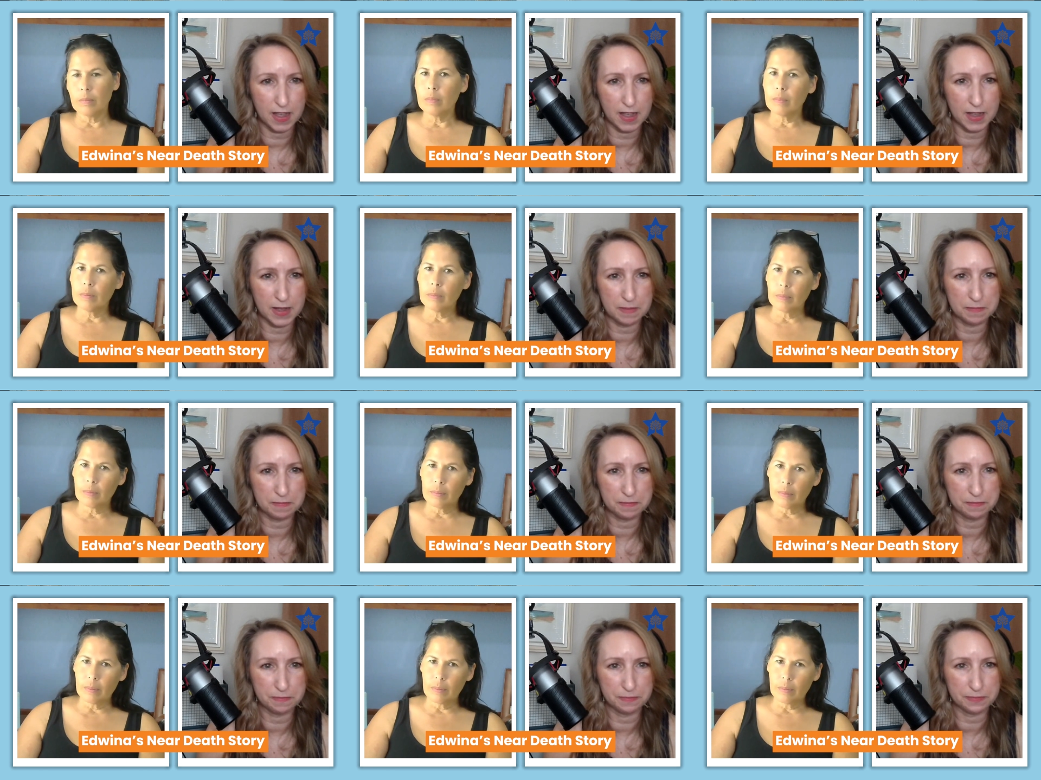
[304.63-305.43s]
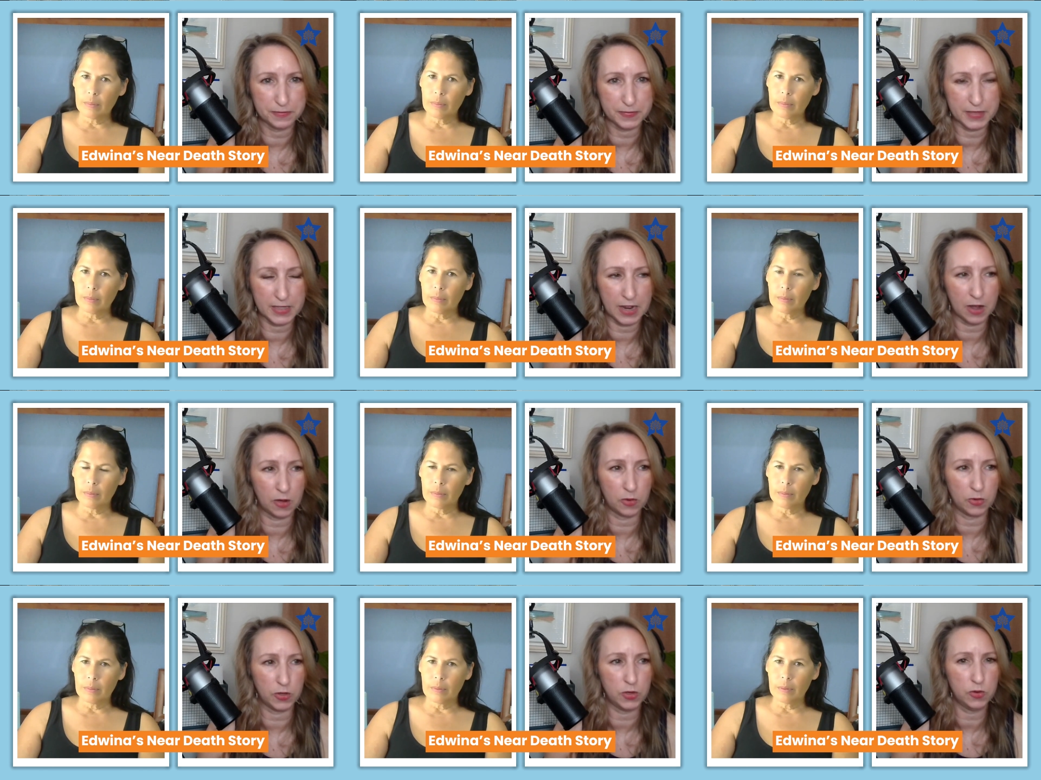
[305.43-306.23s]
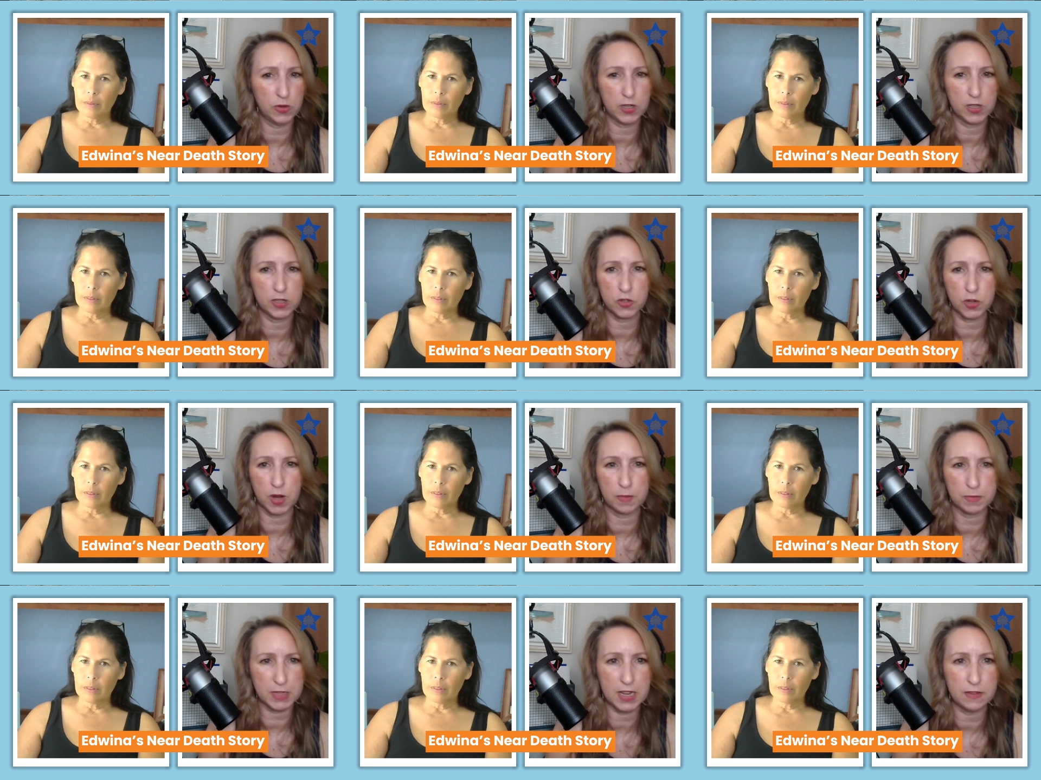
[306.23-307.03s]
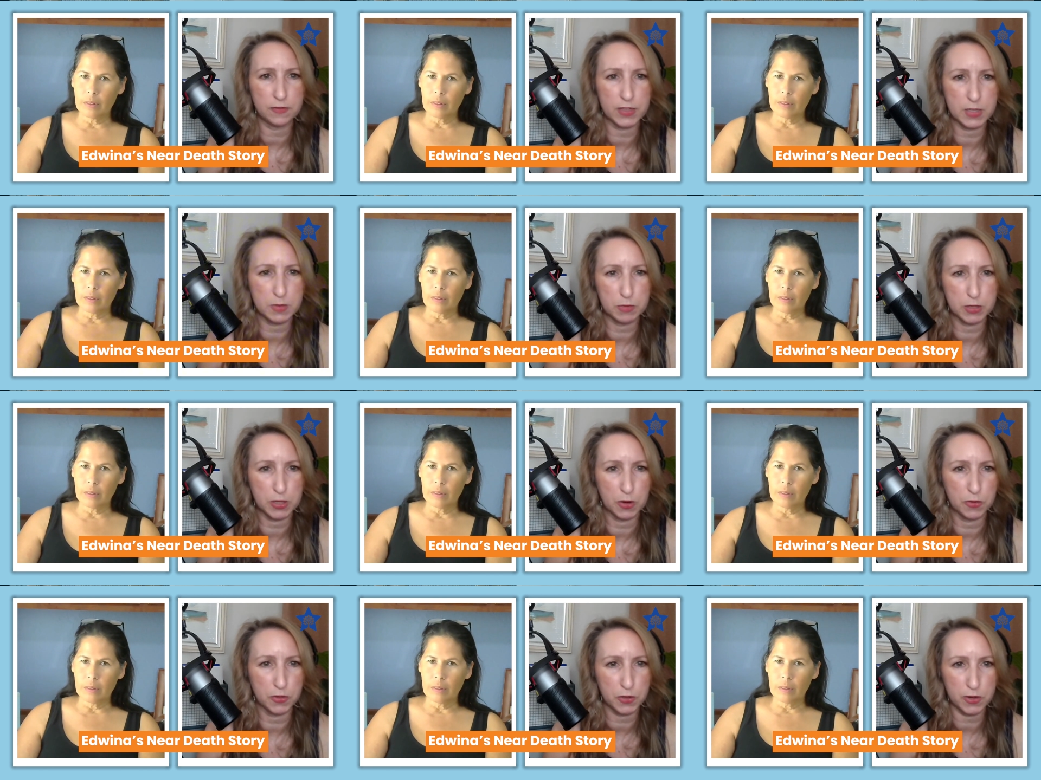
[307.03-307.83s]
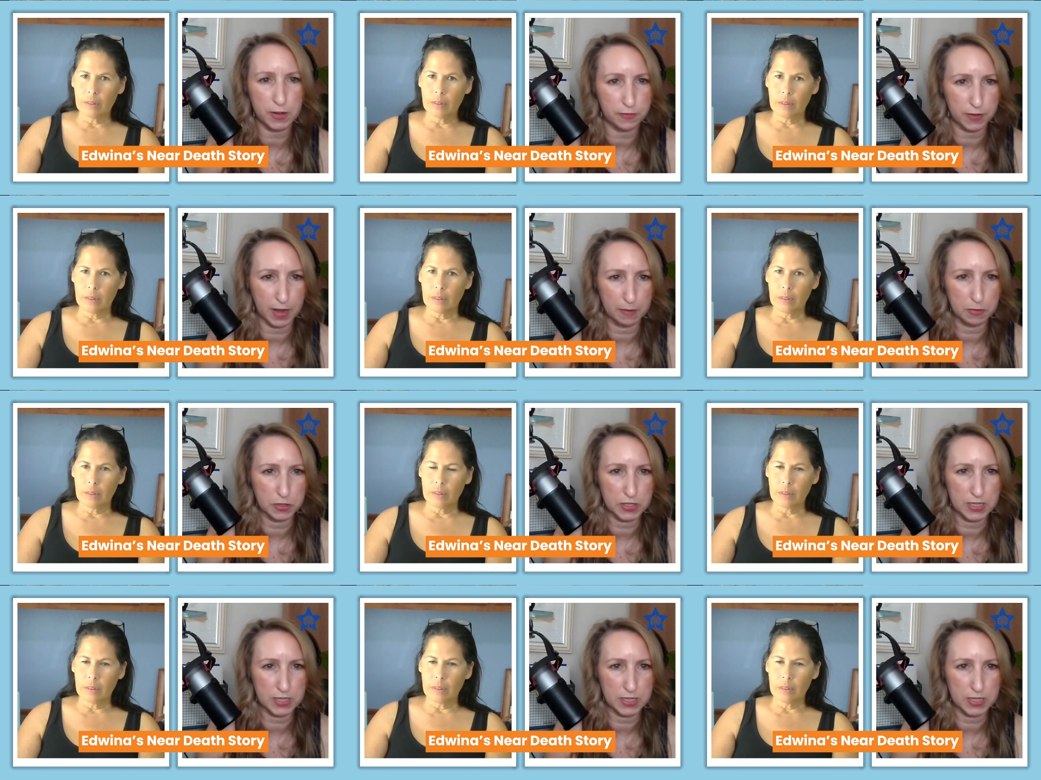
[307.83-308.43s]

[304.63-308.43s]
Speaker 1: Um, now, you can drop dead if it's below 35%.